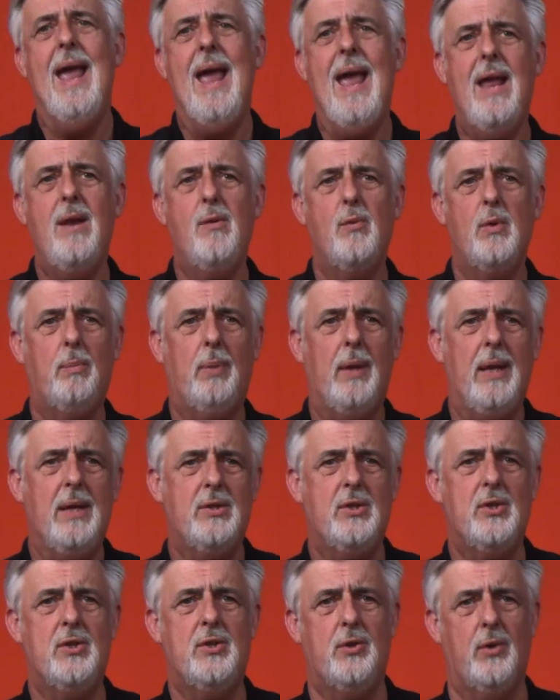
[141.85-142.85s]
and
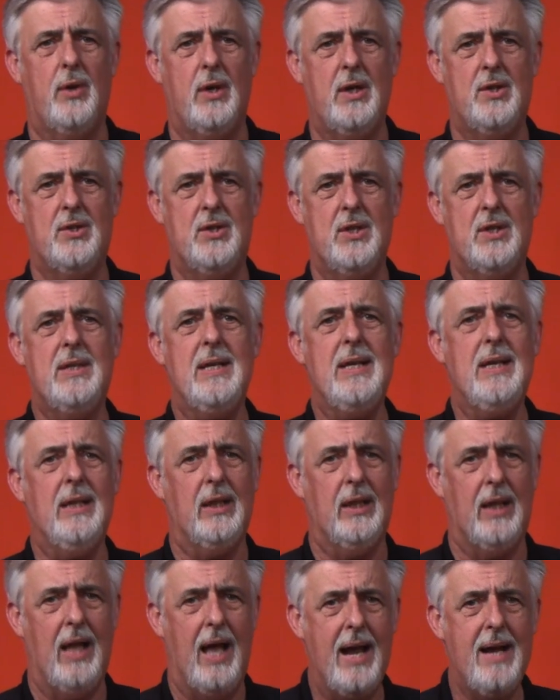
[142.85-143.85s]
replaces your
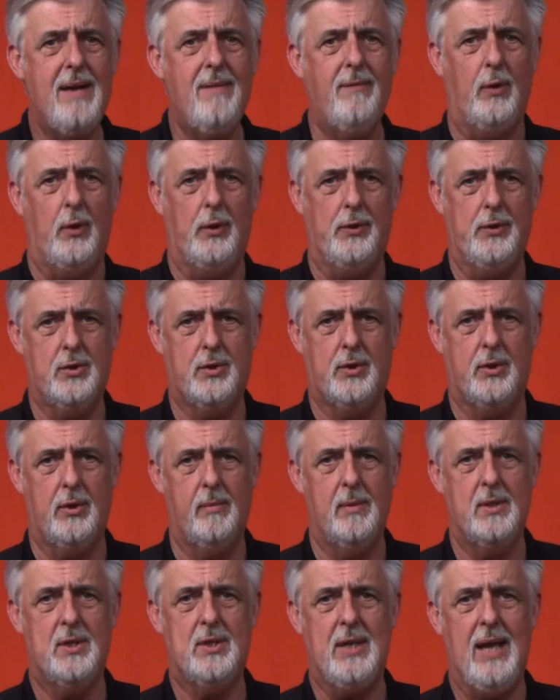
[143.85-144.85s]
existing line voltage
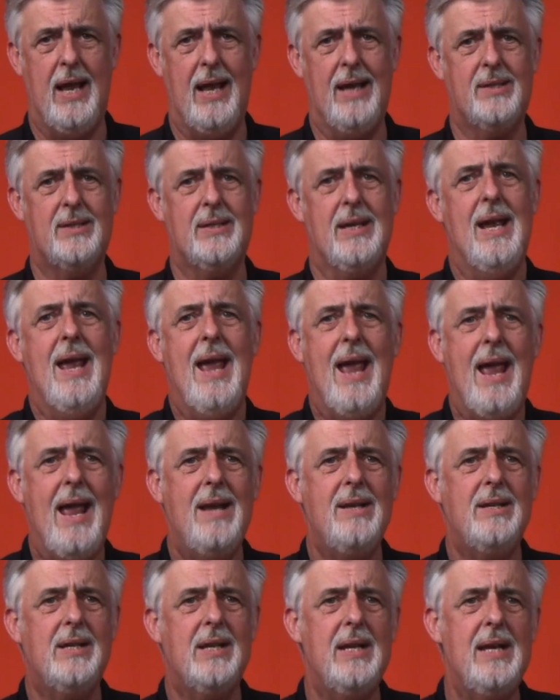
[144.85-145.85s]
thermostats
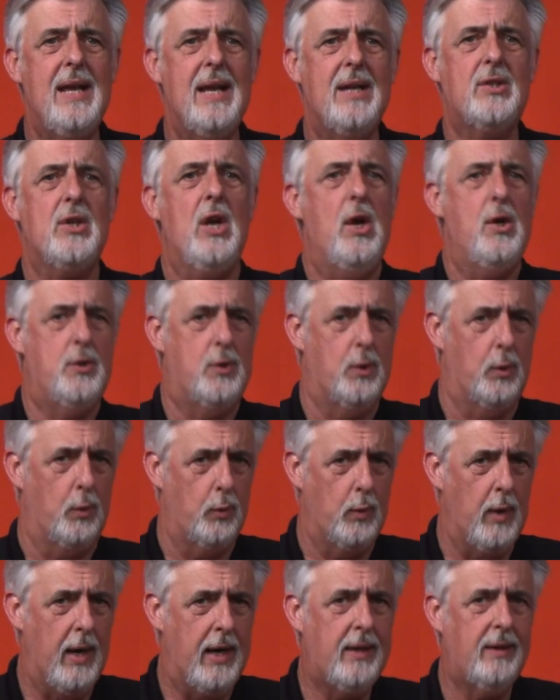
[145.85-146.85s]
and connects
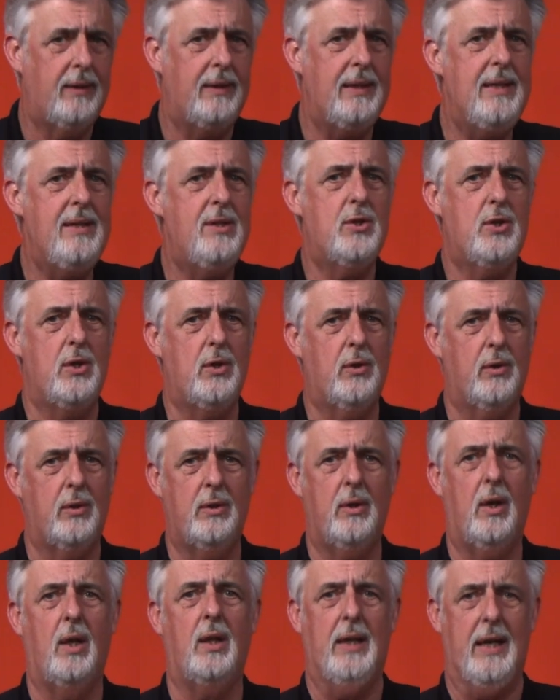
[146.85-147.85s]
directly to
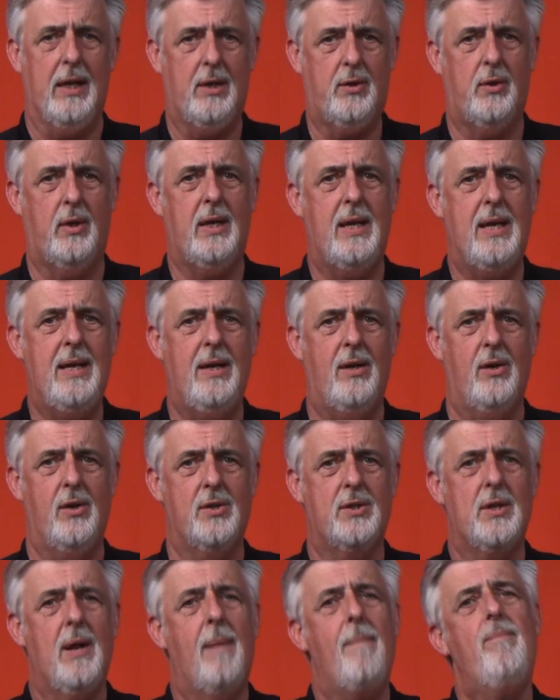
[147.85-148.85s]
your electric
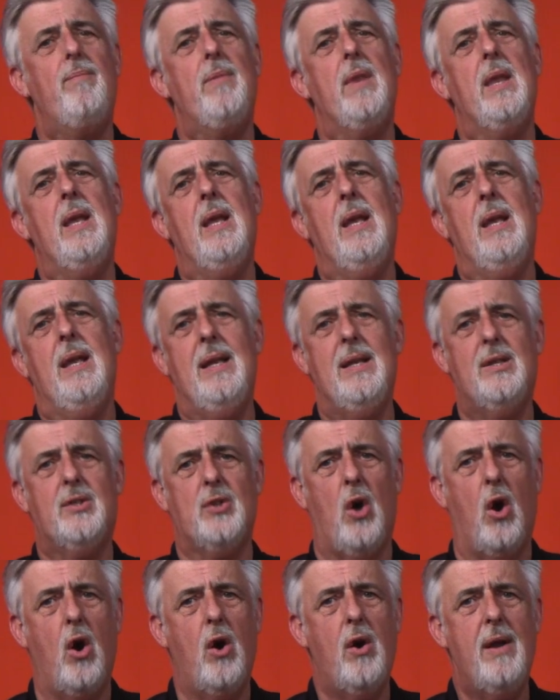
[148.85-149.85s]
heaters. It's
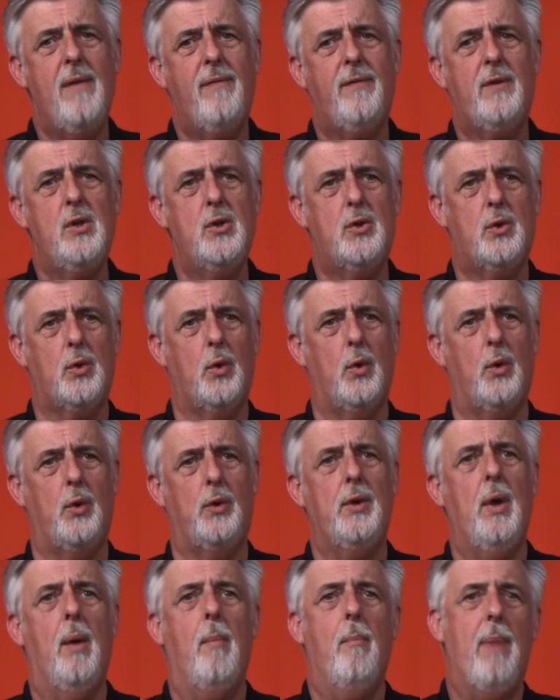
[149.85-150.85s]
RF
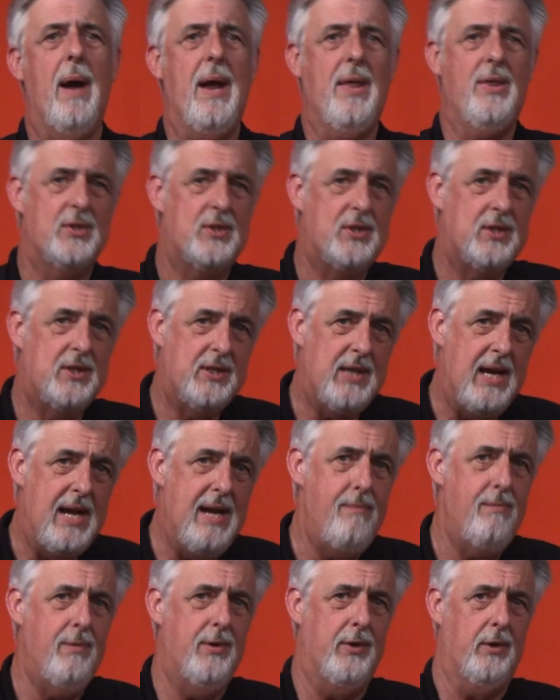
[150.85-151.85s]
controlled by the
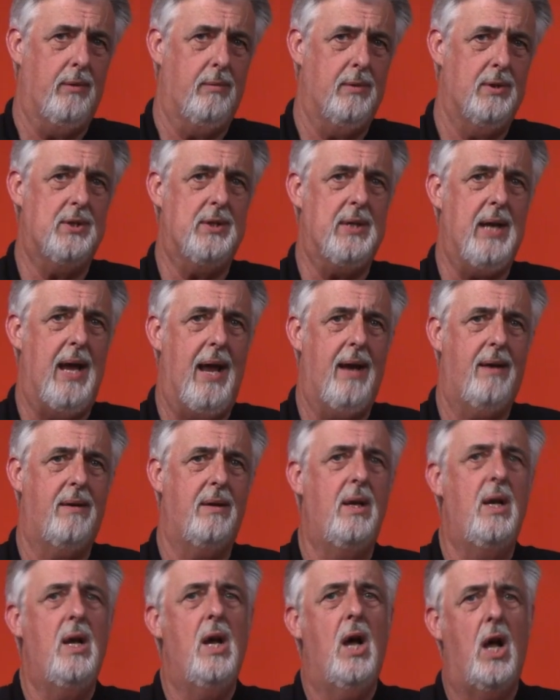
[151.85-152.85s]
same thermostat,
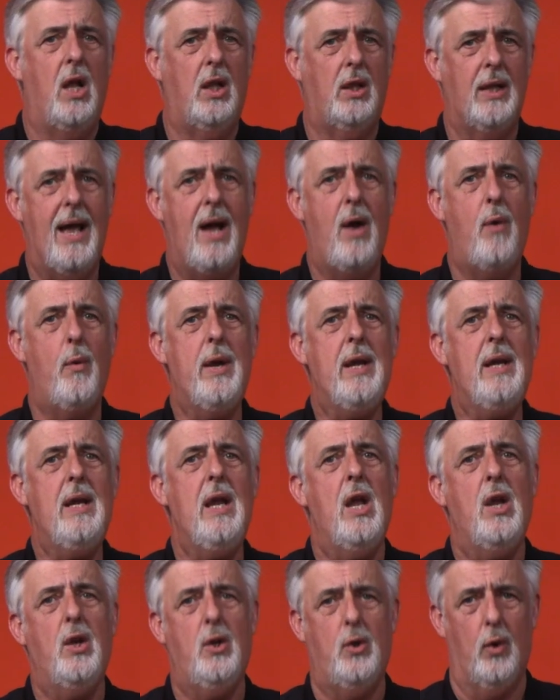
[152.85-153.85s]
allowing
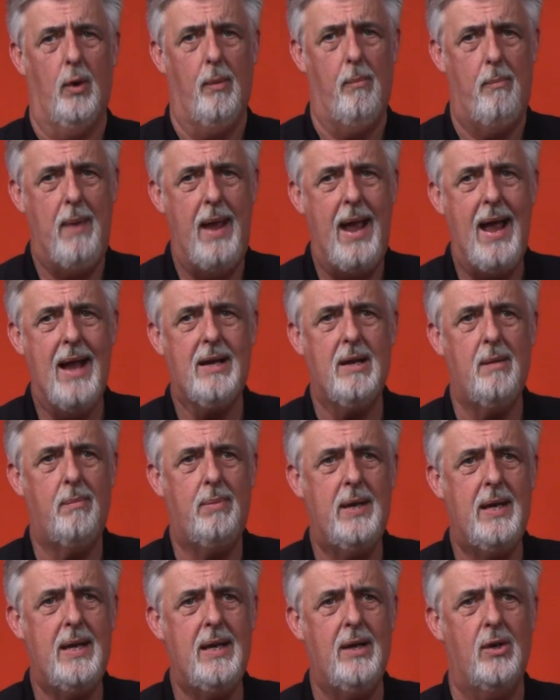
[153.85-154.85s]
your backup
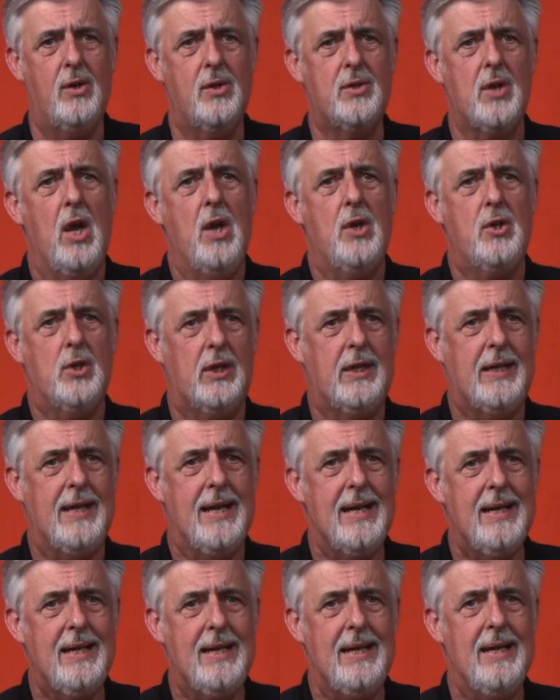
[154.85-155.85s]
heaters to
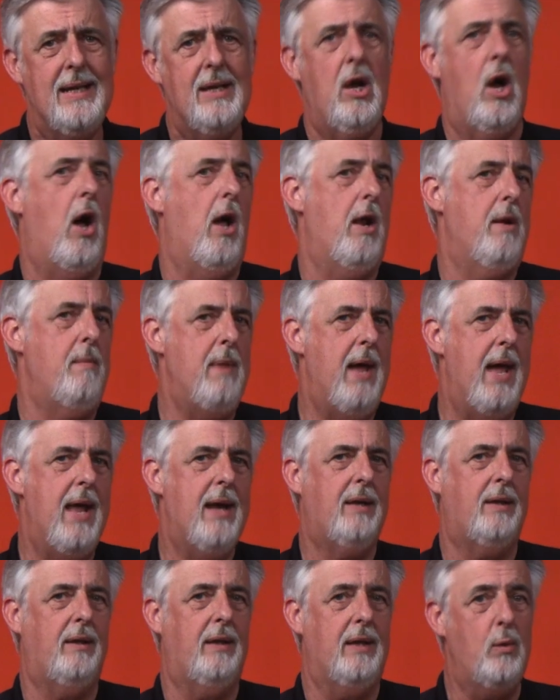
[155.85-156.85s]
kick in
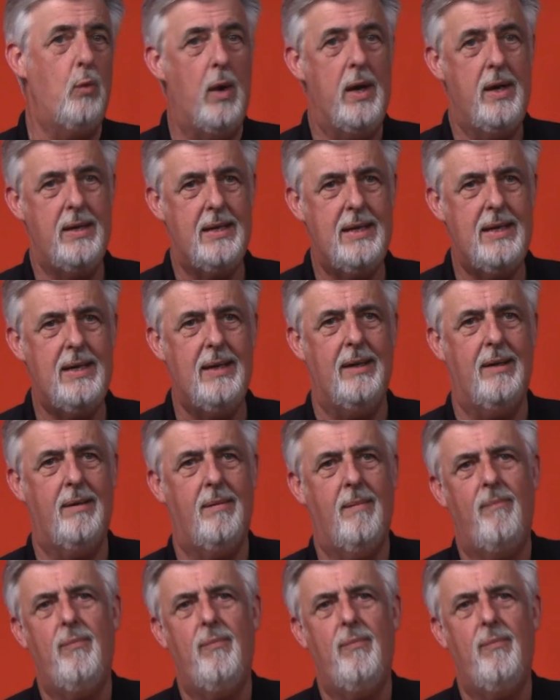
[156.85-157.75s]
automatically when needed.